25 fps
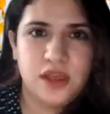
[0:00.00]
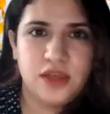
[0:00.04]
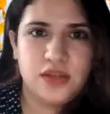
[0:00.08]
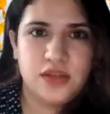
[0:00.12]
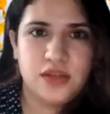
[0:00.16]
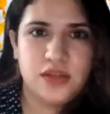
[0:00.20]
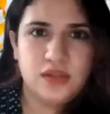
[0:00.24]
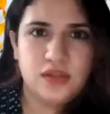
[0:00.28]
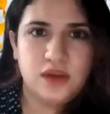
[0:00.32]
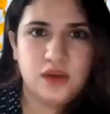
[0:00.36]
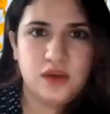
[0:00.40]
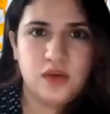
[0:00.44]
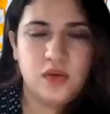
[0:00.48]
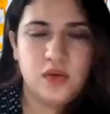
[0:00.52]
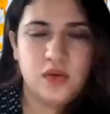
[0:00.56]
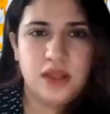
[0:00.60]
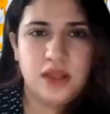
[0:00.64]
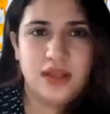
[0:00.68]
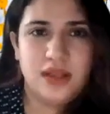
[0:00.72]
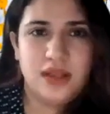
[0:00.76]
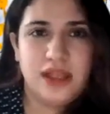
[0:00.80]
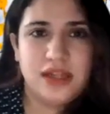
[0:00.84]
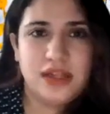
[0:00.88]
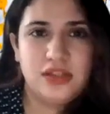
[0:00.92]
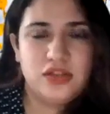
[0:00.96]
So a
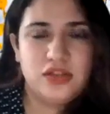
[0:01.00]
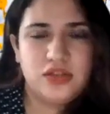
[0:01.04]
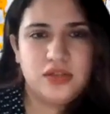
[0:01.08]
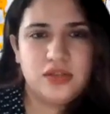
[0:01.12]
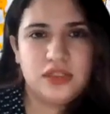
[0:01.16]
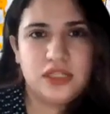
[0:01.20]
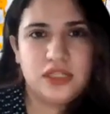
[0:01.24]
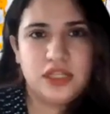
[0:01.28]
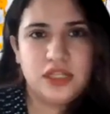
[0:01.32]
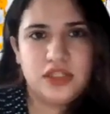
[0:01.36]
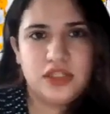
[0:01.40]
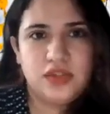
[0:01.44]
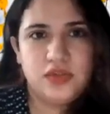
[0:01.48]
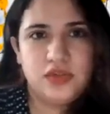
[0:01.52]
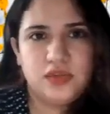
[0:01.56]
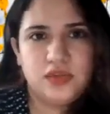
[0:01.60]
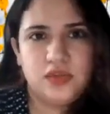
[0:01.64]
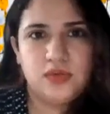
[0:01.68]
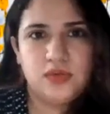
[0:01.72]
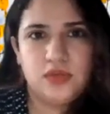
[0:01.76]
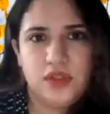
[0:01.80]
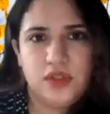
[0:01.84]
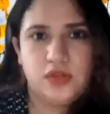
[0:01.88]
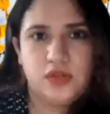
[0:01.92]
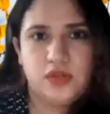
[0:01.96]
lot of students that
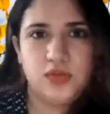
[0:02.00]
do,